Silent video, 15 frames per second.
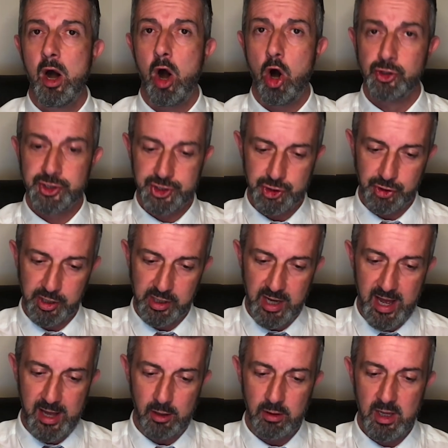on
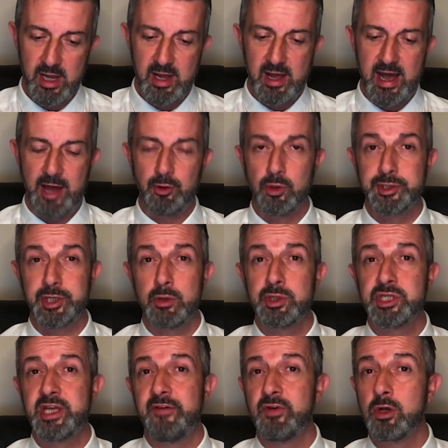Sunningdale, and also
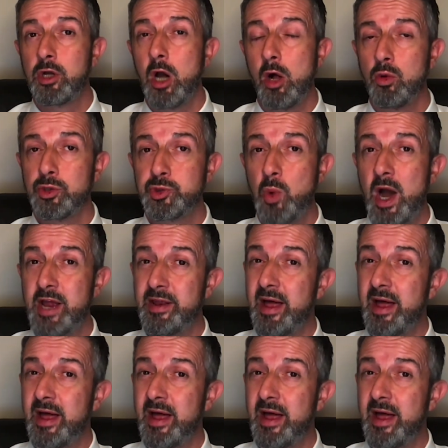7 Coles Way.